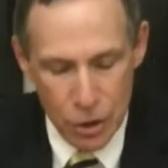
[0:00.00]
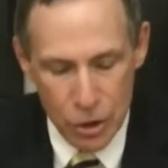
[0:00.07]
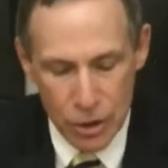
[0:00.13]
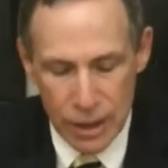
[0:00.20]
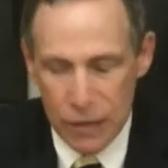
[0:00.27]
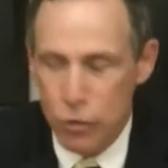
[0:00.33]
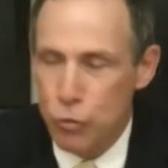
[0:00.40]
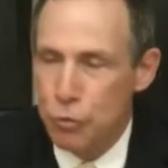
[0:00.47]

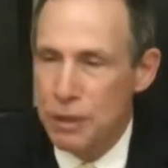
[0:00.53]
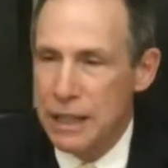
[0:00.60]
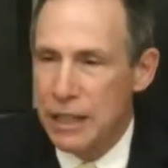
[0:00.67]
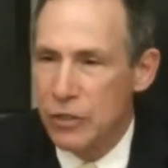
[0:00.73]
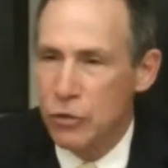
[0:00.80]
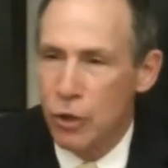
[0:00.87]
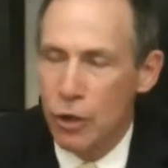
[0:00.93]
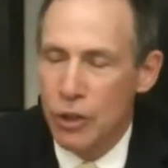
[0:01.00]
that
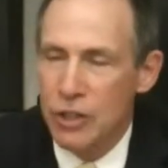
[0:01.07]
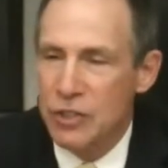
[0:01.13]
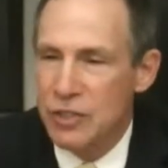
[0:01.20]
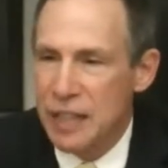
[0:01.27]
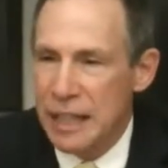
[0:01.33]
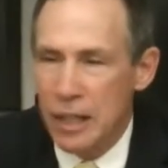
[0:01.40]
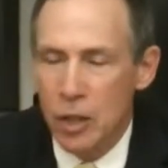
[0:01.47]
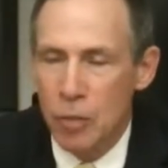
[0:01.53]
trees are the
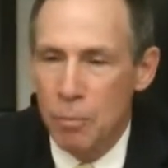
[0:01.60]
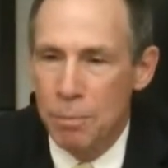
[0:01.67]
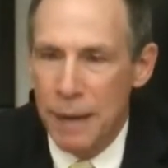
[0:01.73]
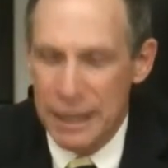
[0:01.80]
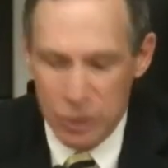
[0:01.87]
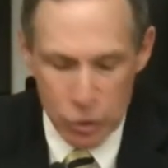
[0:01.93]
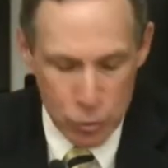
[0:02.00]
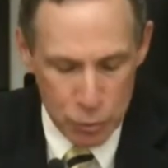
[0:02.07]
single
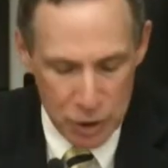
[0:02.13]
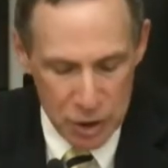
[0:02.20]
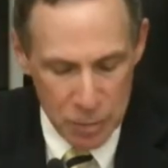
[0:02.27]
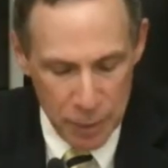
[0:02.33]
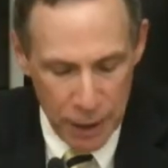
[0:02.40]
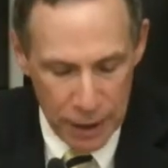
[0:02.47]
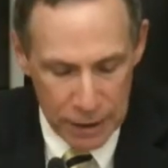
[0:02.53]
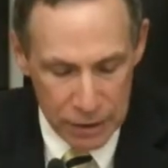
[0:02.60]
best
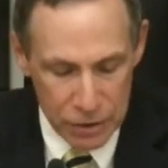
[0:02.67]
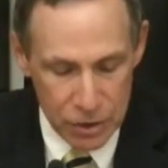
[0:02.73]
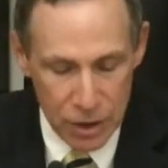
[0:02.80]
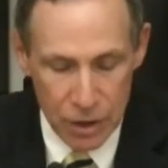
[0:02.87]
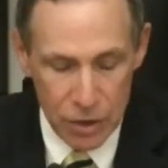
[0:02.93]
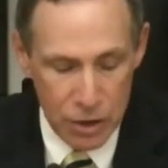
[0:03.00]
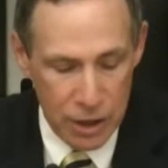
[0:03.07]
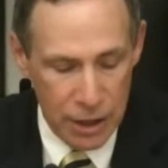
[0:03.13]
response
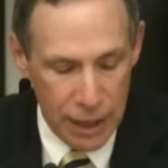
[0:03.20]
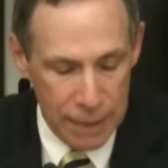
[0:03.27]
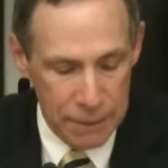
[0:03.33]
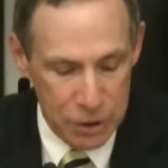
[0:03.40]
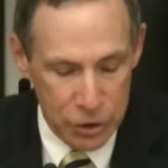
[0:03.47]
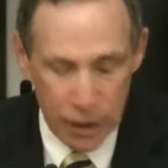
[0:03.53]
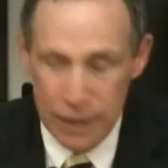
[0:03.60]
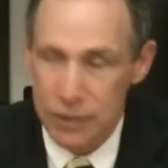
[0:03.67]
to climate
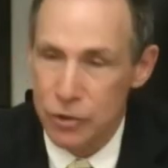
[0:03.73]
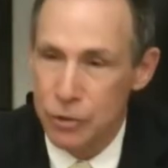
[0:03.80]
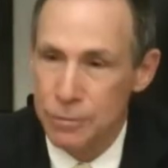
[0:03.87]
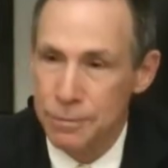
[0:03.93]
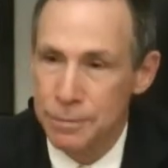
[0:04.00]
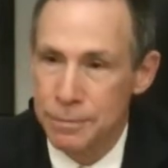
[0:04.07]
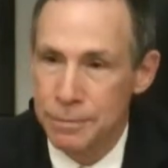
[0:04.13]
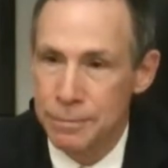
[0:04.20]
change.
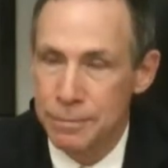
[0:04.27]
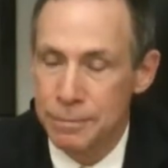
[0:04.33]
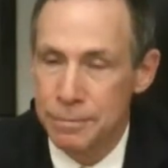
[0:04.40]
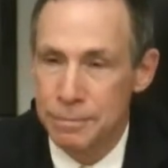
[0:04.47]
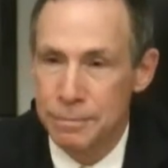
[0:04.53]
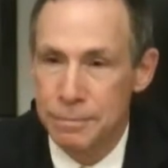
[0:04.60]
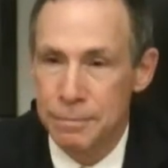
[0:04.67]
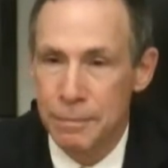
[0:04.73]

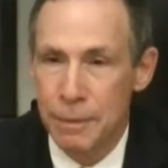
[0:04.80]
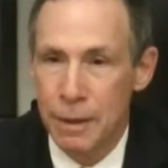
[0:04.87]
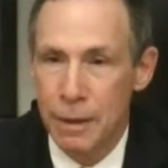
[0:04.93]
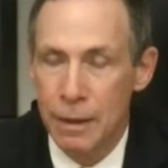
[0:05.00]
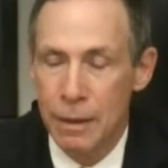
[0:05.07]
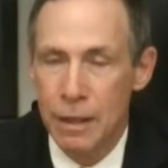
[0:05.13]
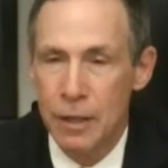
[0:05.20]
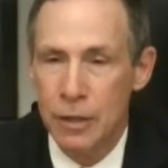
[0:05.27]

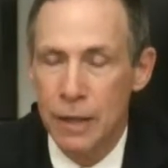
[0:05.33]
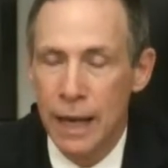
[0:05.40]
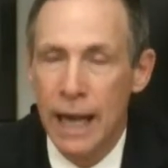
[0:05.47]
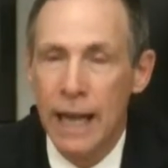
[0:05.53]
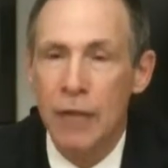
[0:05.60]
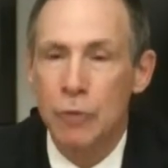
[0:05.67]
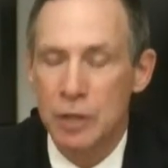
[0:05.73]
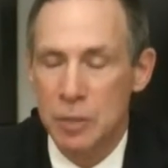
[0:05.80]
They're
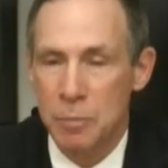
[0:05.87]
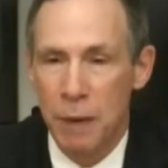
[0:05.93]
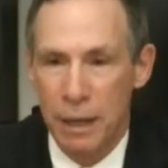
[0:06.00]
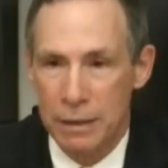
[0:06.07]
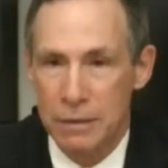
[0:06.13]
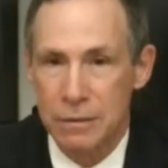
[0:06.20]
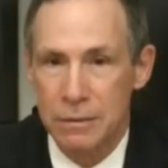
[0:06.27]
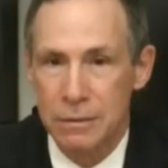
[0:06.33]
a
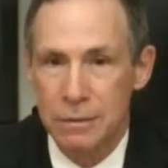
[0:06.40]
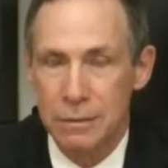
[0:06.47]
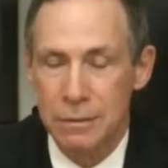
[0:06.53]
response.